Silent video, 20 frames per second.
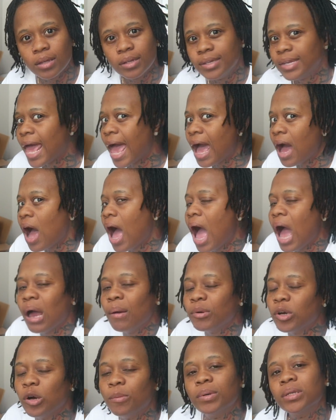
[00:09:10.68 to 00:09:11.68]
Now
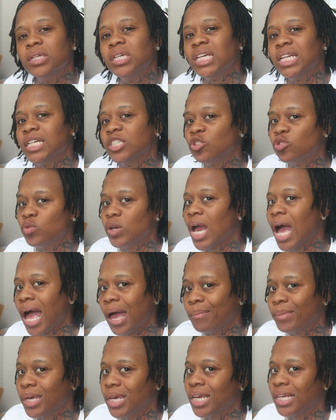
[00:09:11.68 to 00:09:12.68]
how I'm gonna believe that you
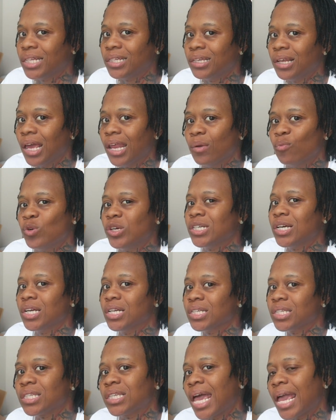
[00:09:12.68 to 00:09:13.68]
got me and we're
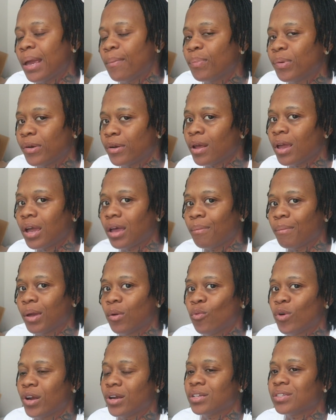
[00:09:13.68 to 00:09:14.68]
in the same
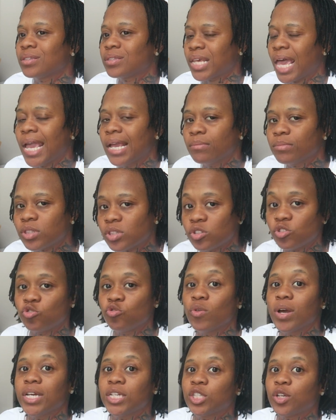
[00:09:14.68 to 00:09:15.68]
predicament, we're in the same
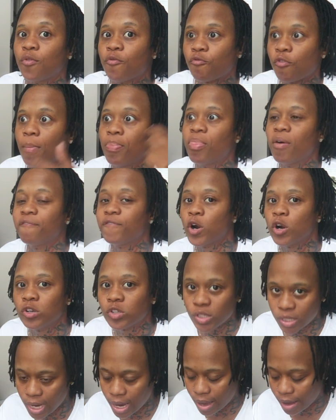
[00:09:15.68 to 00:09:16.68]
situation from the
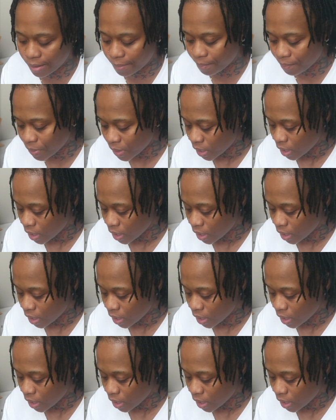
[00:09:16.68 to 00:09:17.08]
first time.